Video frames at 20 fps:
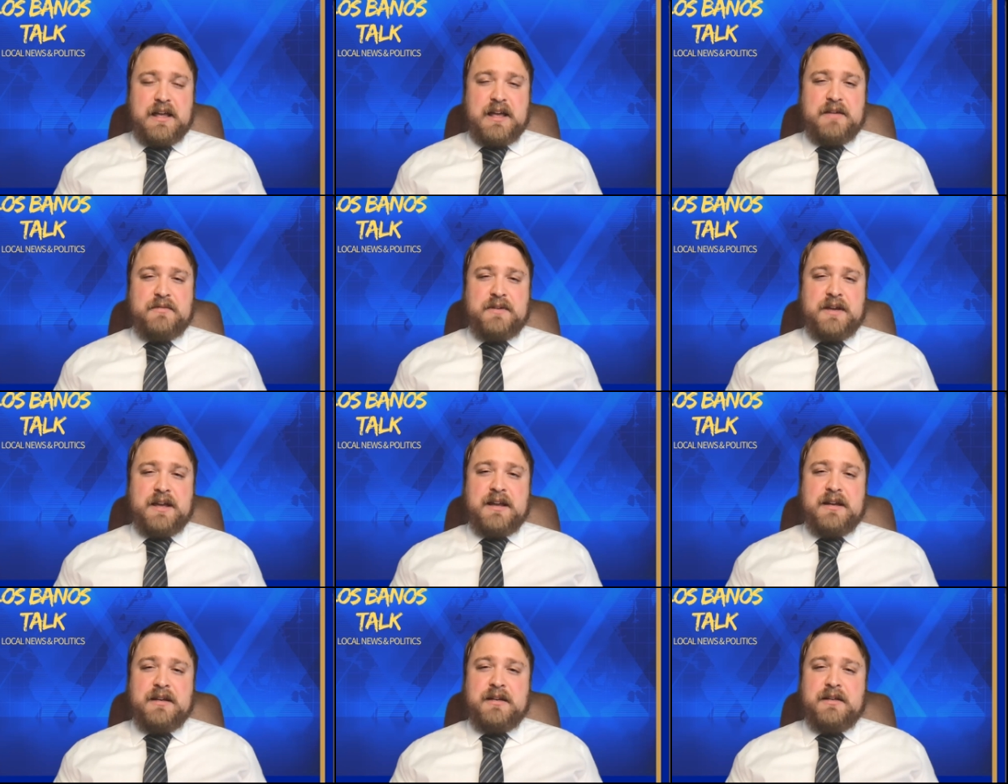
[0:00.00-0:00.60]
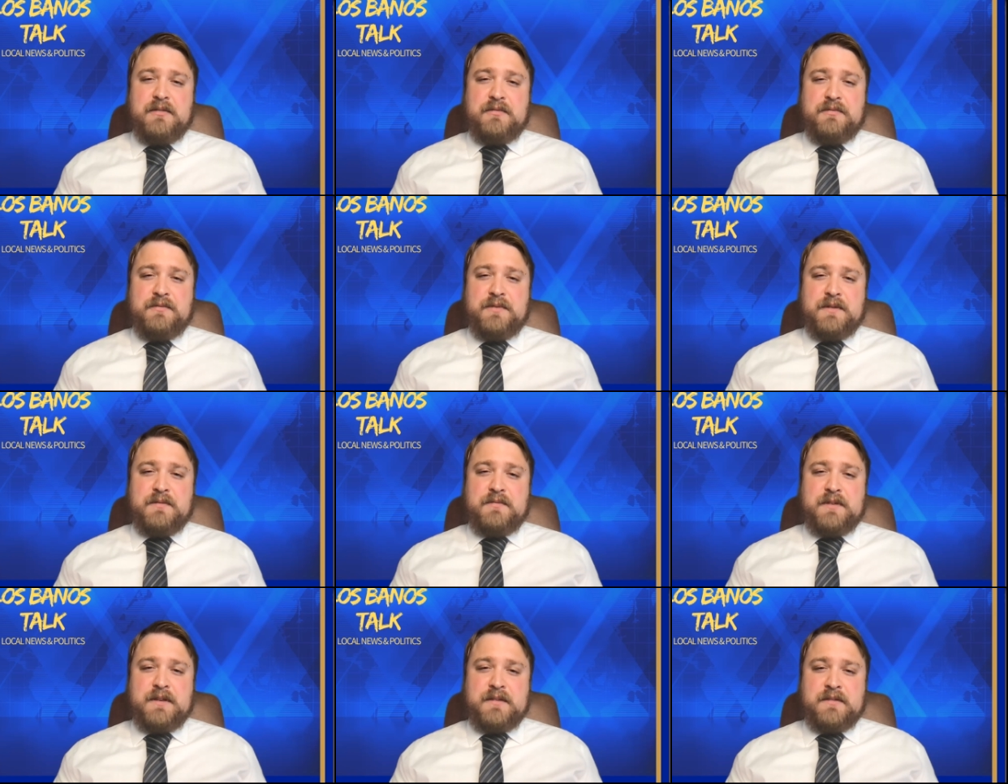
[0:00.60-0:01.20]
have had
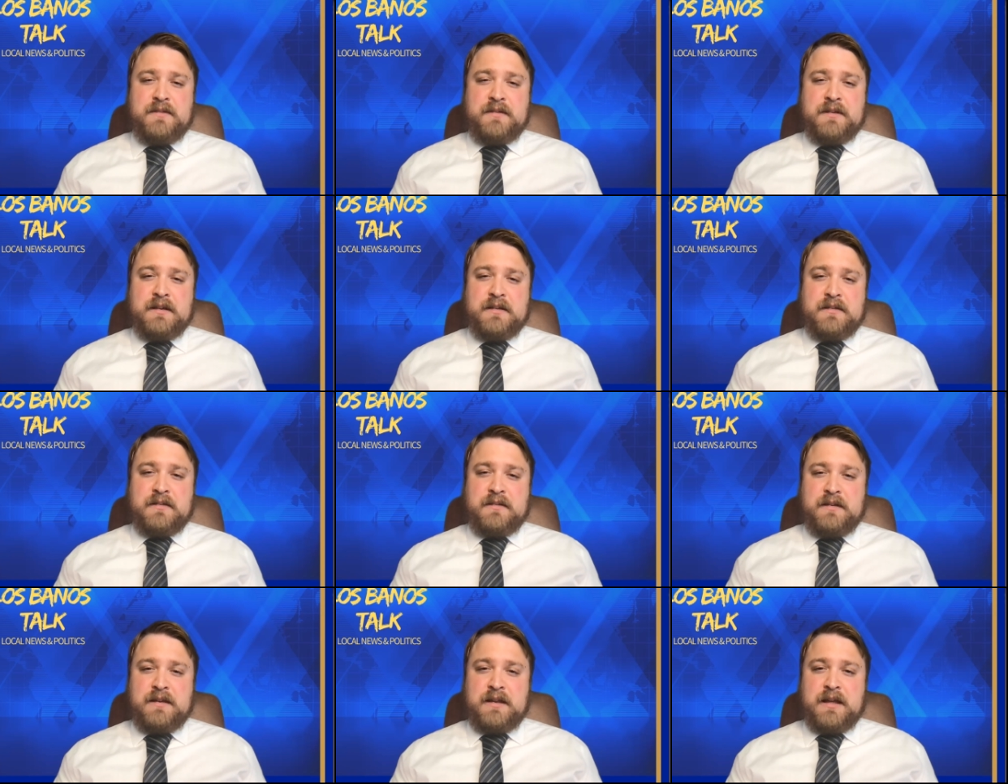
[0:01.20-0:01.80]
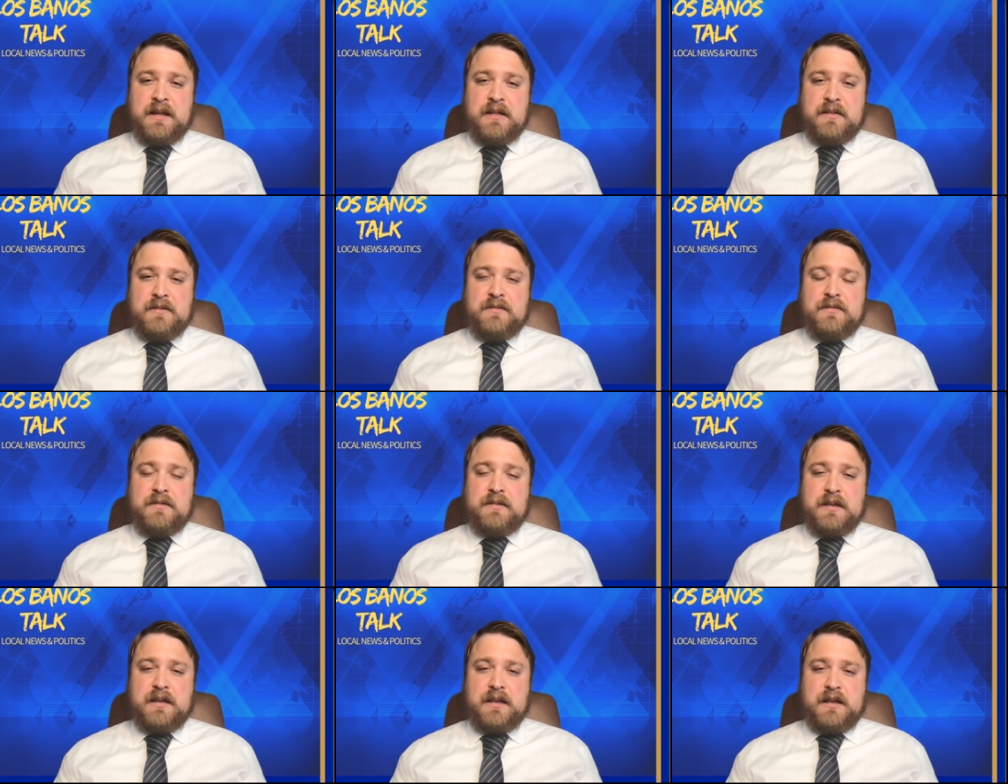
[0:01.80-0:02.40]
56
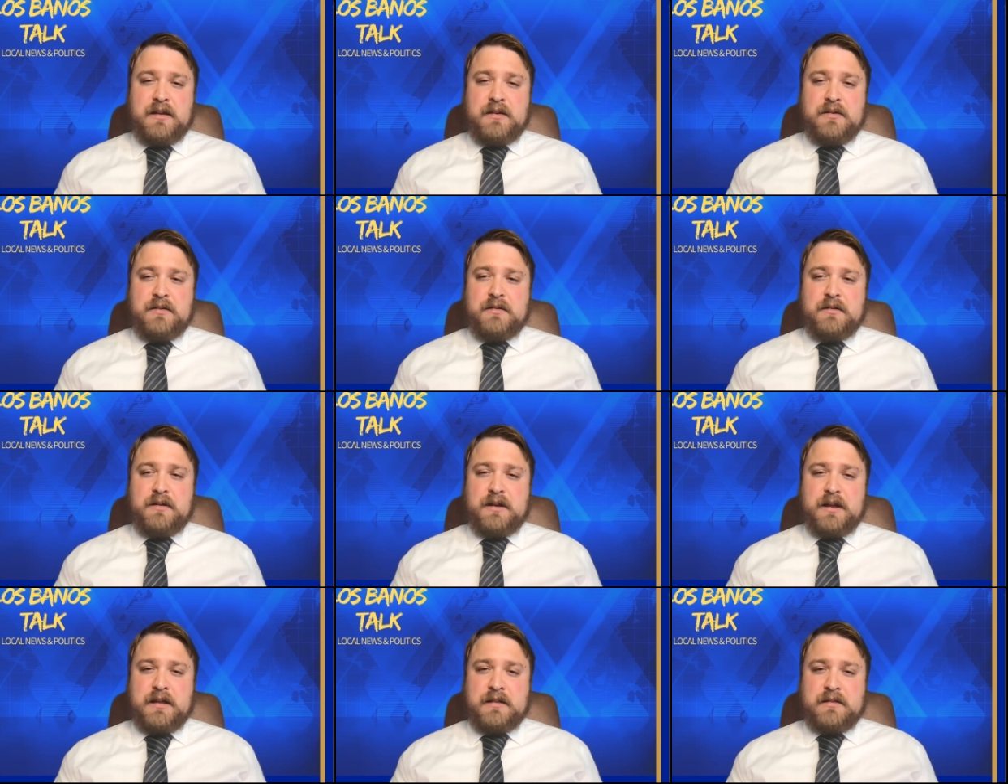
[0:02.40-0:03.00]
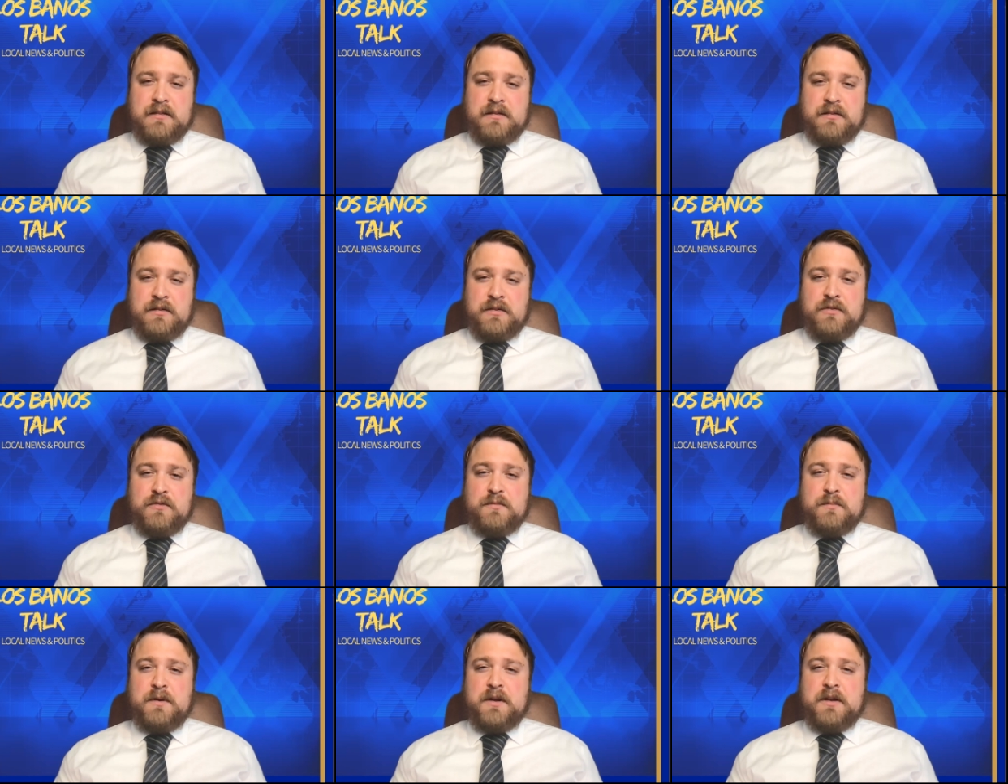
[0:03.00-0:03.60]
deaths here at the
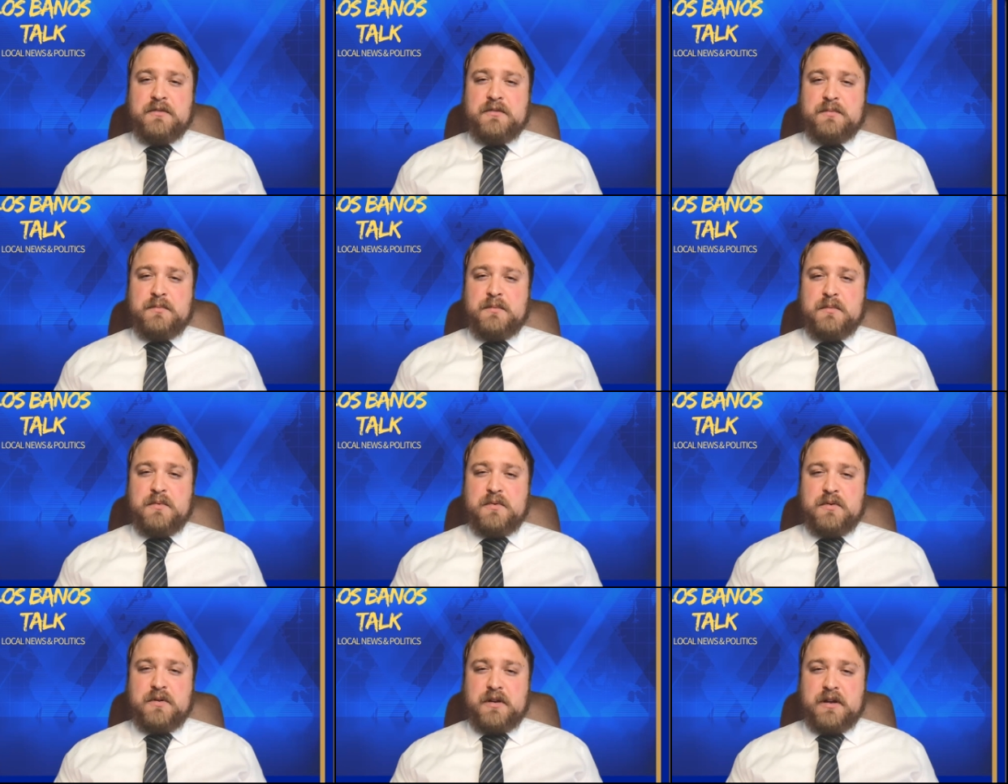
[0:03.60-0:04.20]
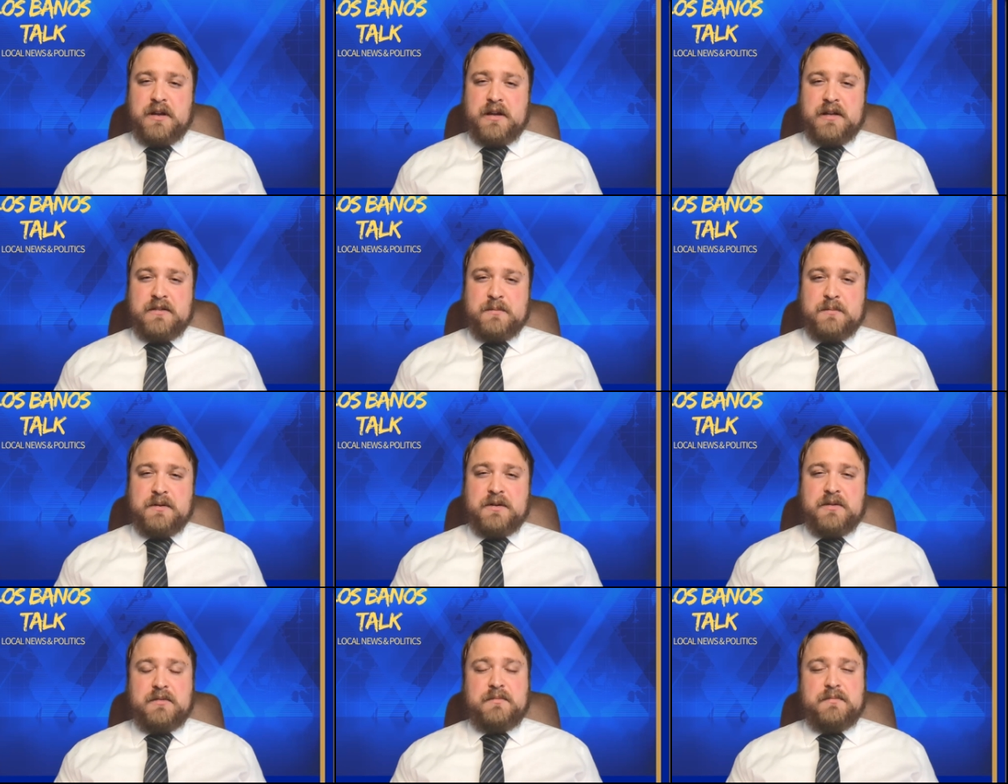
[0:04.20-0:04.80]
Los Banos Memorial
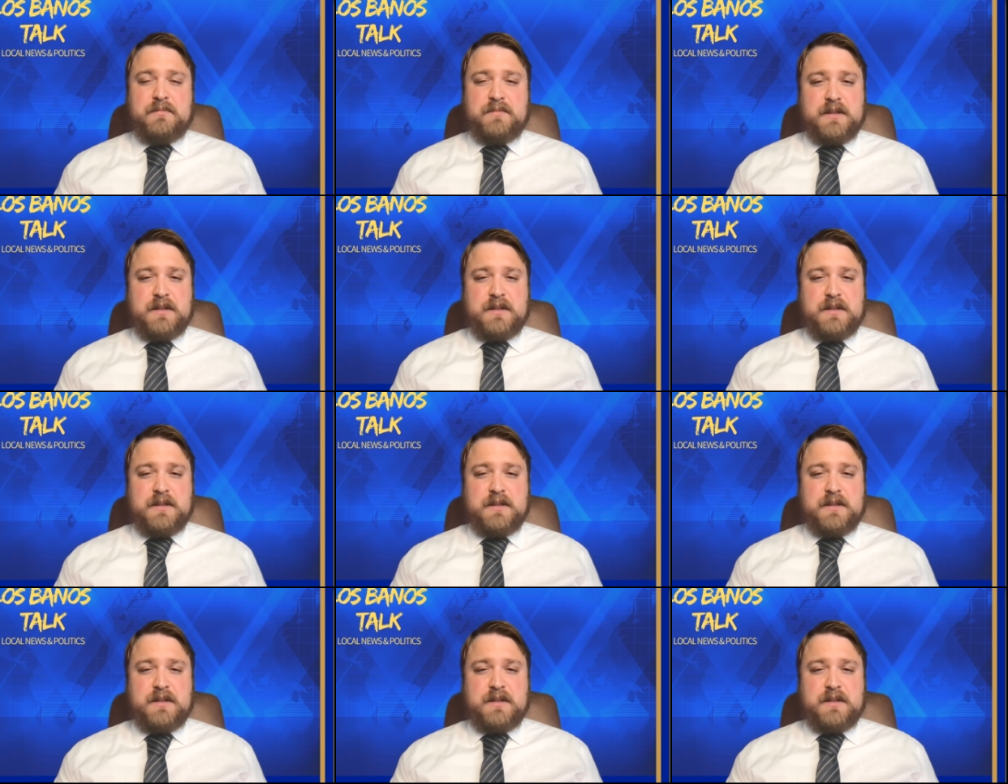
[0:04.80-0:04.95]
Hospital.